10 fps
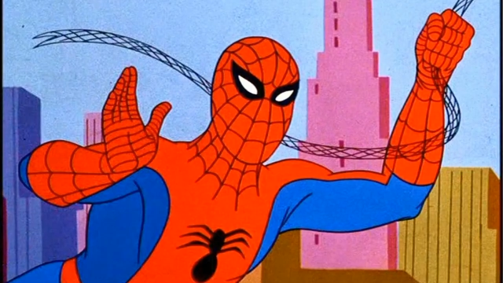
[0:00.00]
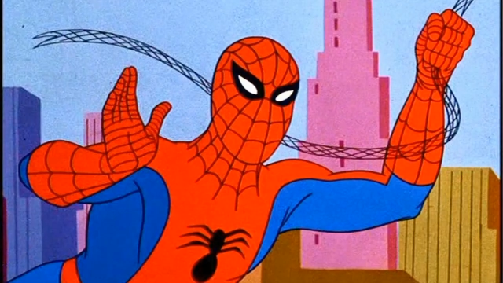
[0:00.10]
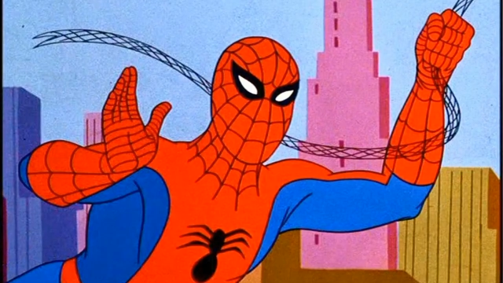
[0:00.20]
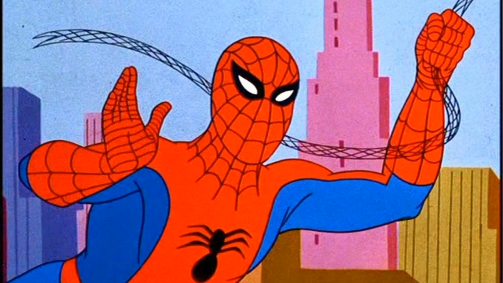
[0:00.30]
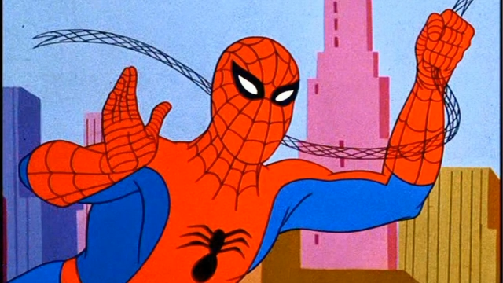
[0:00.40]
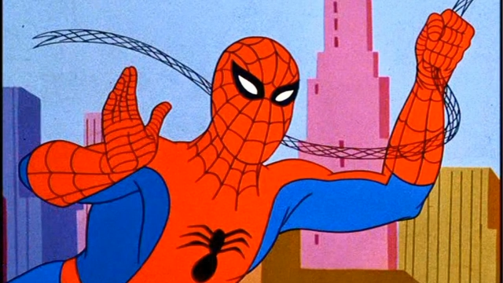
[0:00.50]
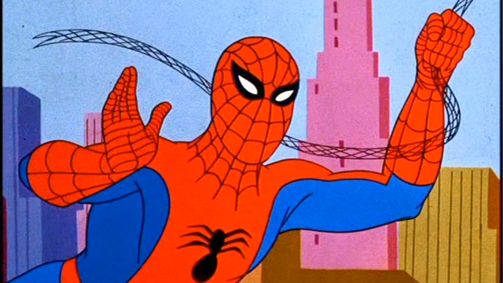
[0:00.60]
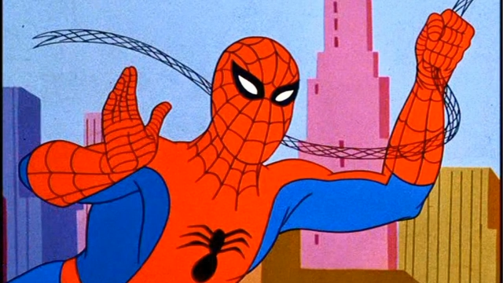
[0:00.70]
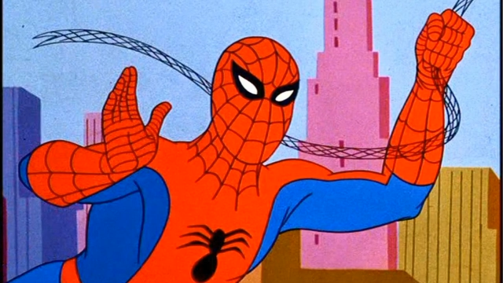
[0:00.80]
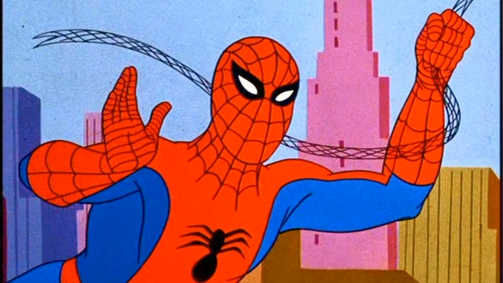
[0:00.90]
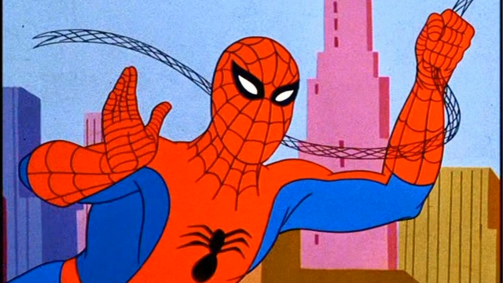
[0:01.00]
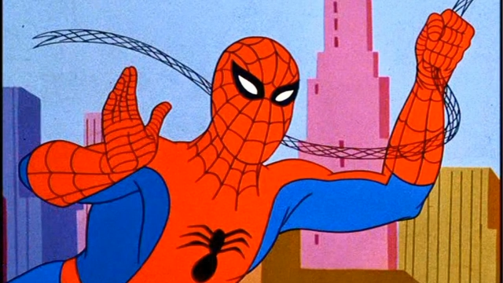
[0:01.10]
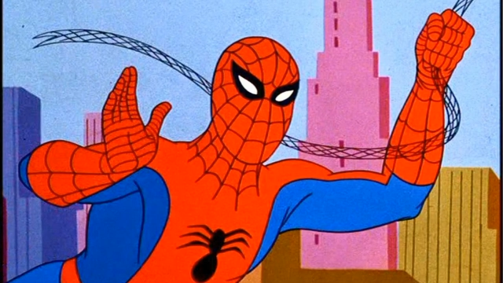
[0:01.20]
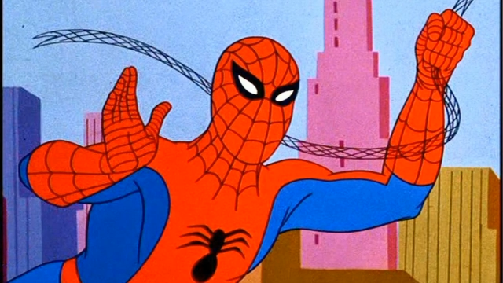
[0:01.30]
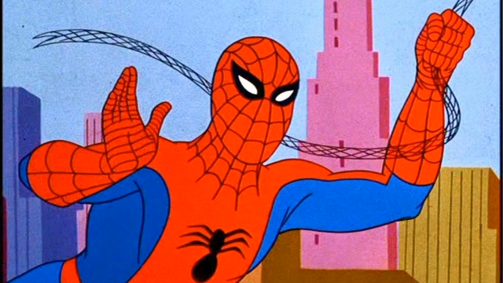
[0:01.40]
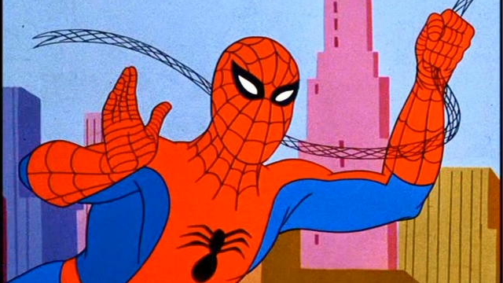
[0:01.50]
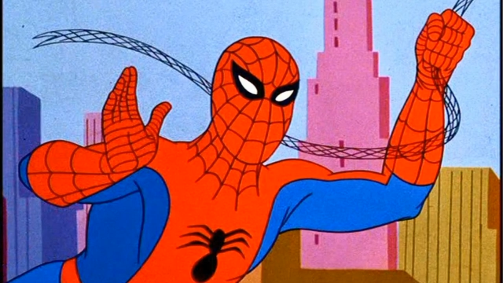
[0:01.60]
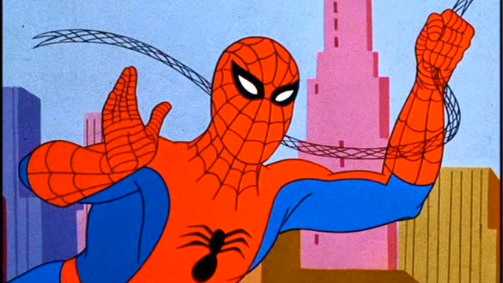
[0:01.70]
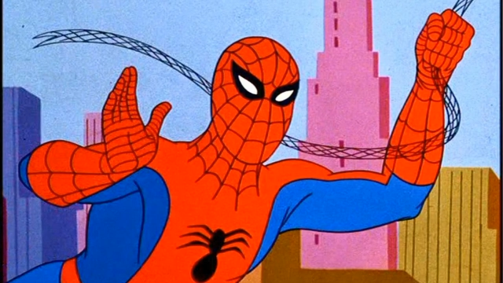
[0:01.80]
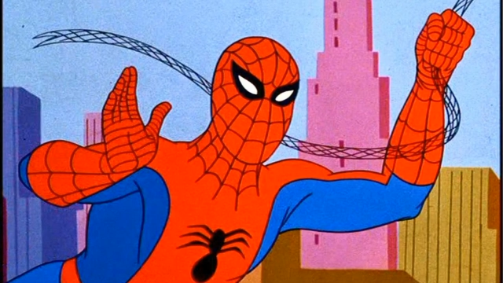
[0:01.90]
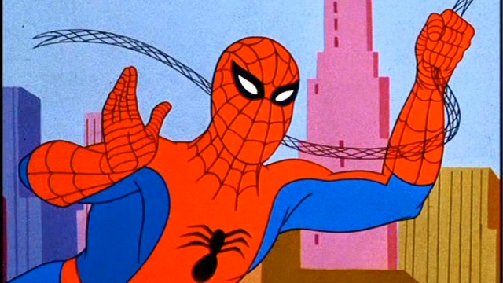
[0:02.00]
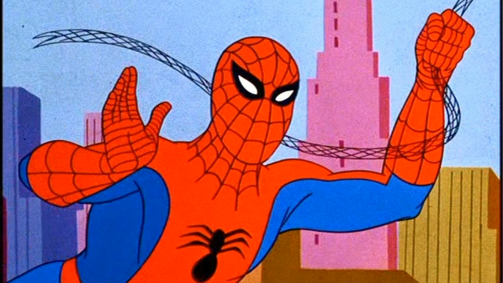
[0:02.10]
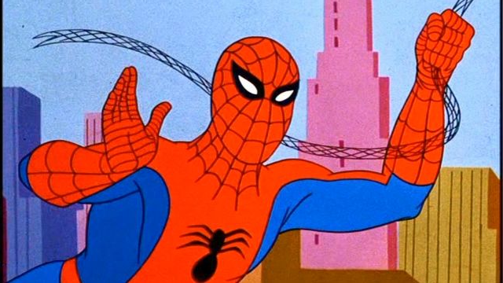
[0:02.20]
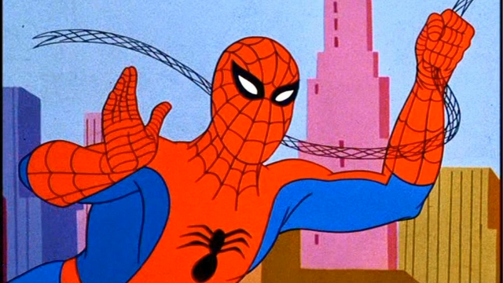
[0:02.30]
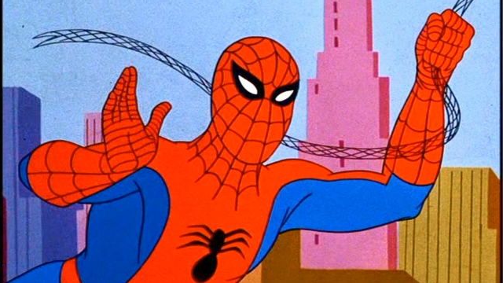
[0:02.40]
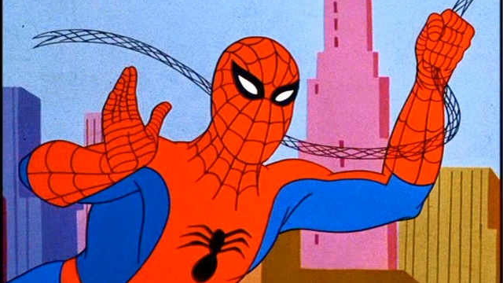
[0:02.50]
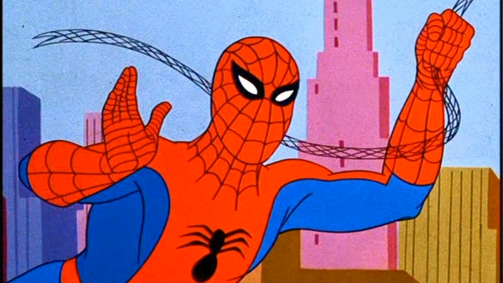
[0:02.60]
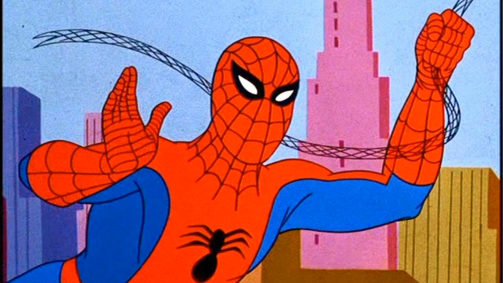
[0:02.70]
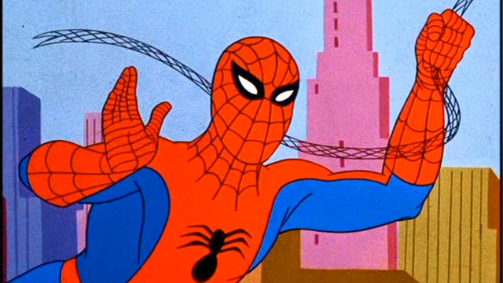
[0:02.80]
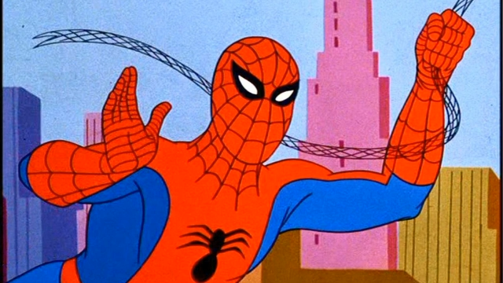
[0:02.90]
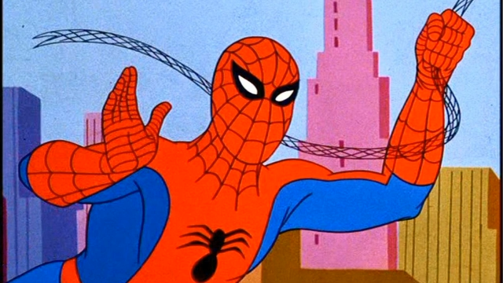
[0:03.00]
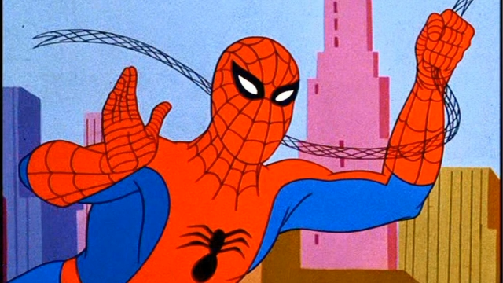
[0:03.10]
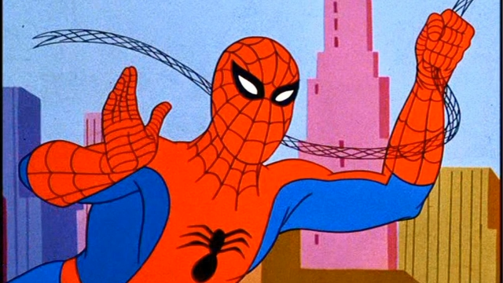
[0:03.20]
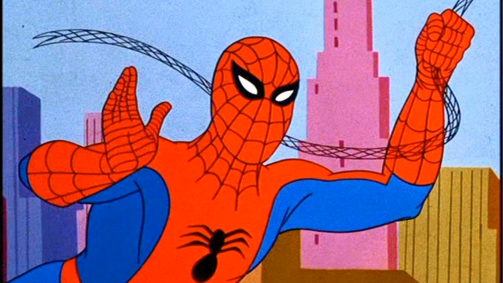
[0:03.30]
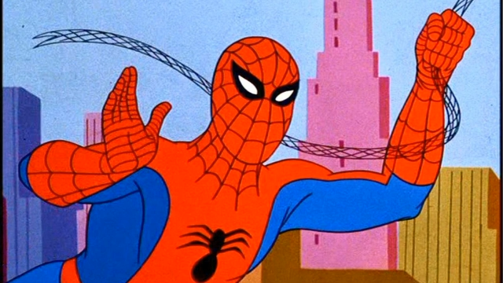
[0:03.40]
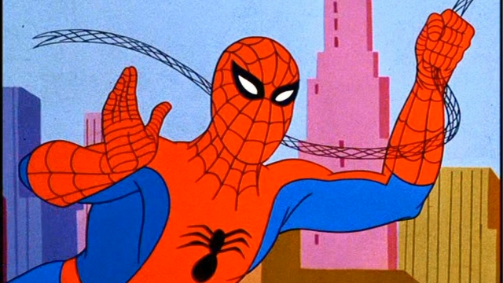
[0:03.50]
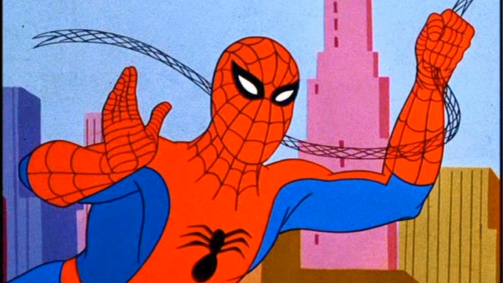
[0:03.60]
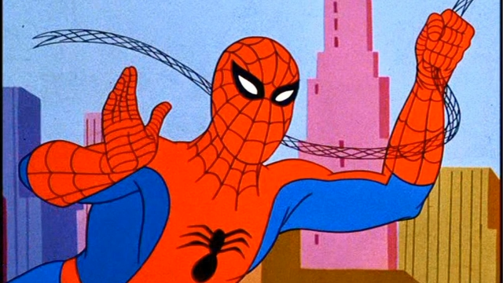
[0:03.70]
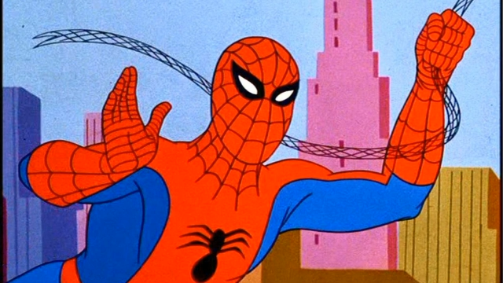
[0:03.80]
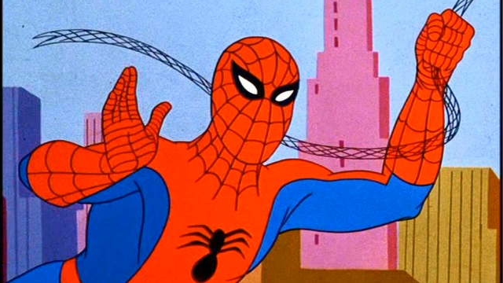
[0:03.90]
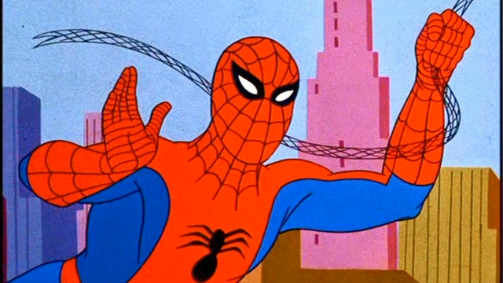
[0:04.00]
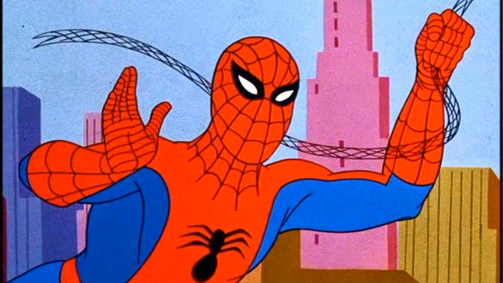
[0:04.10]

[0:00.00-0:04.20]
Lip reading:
No face is visible, so there are no lips to read.